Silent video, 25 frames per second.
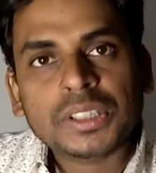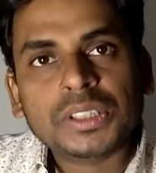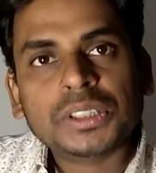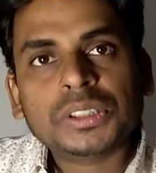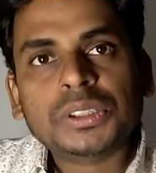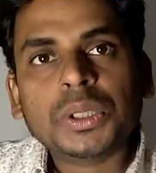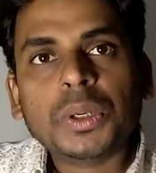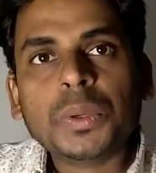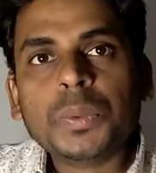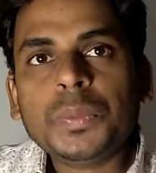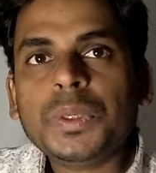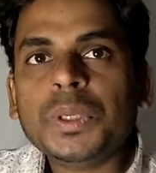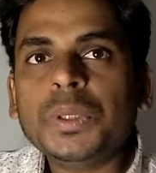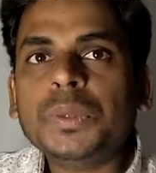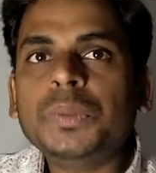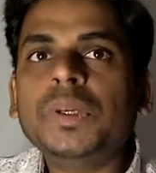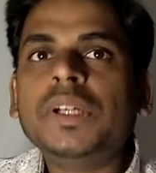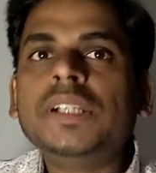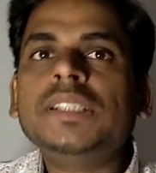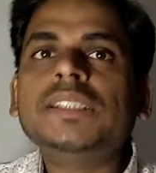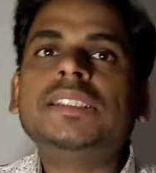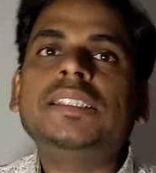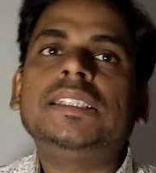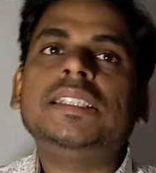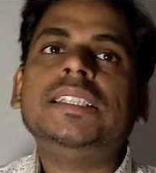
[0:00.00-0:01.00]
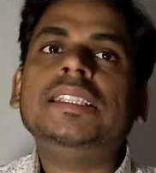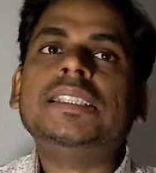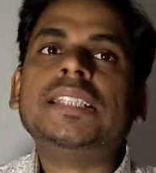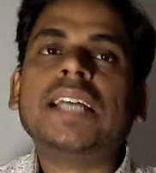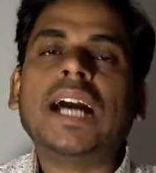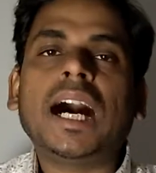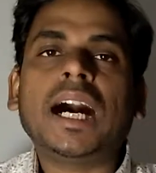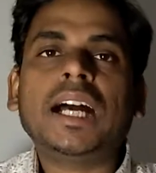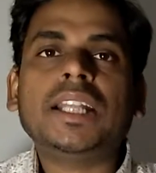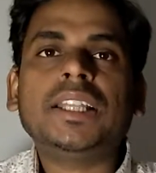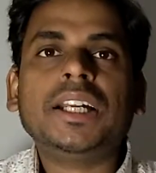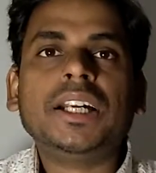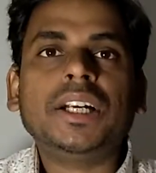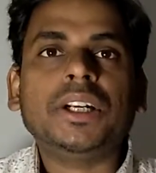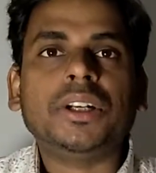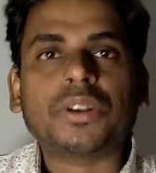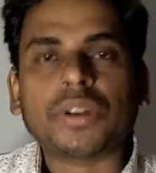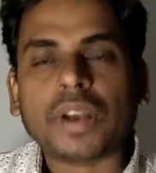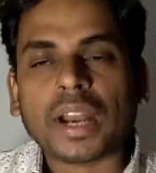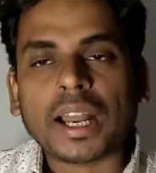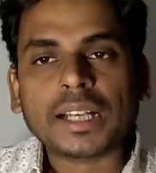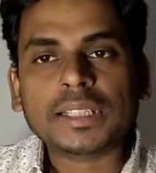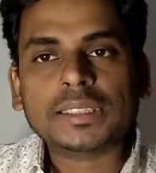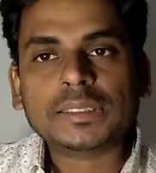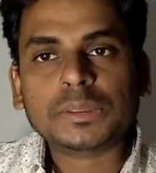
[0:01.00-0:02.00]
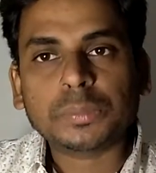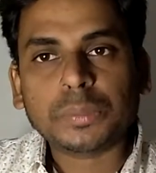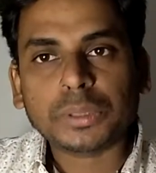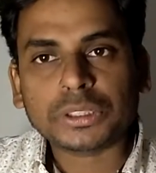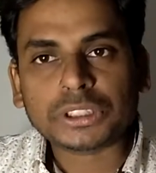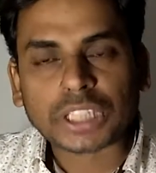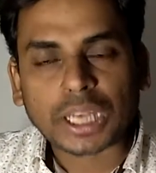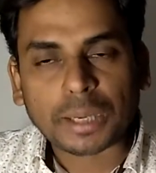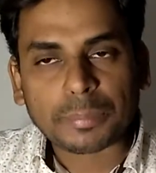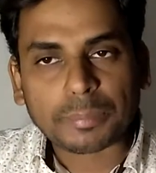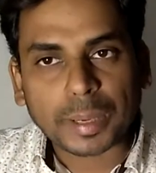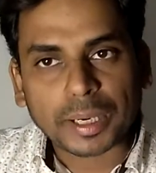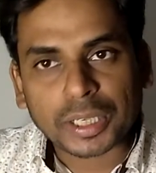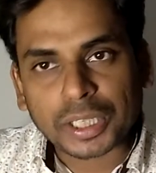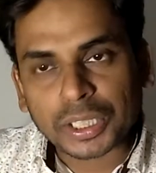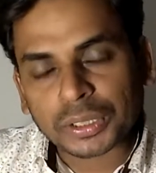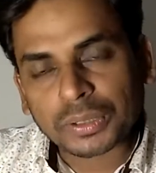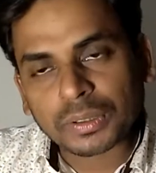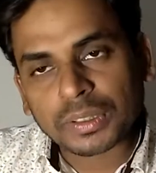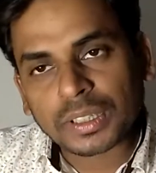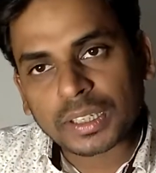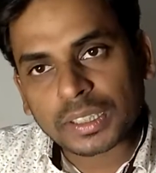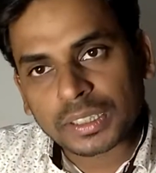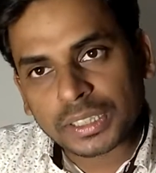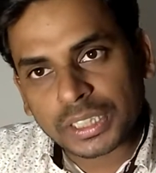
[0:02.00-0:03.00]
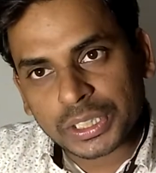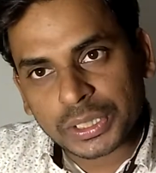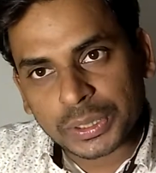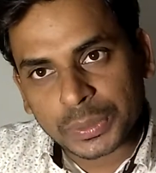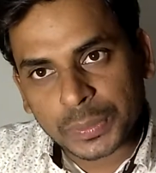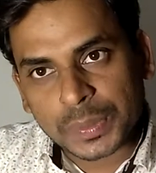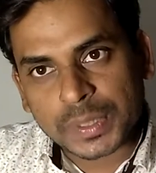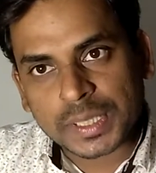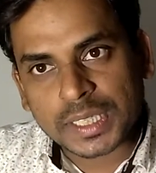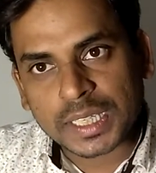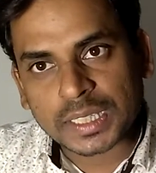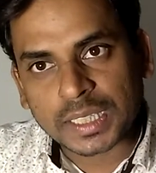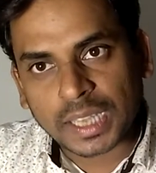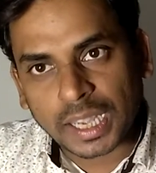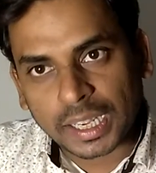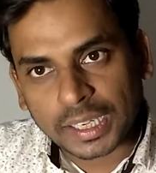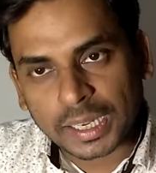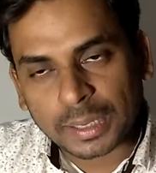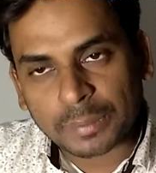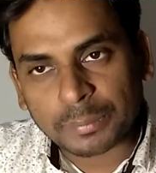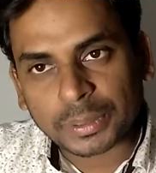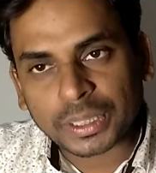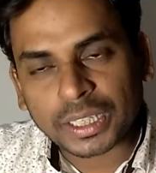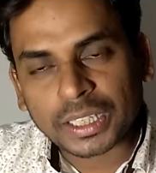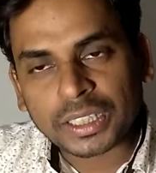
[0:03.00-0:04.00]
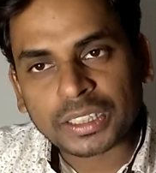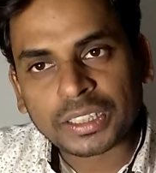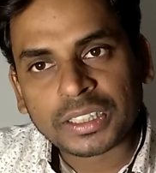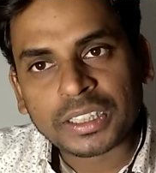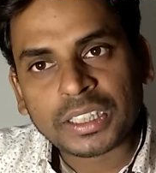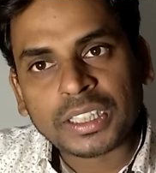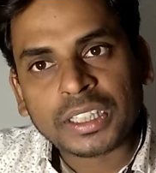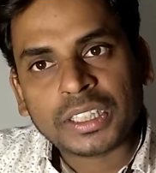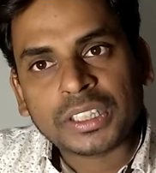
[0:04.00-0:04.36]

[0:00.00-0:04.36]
So viewers, these are the drugs which are particularly used in anemia.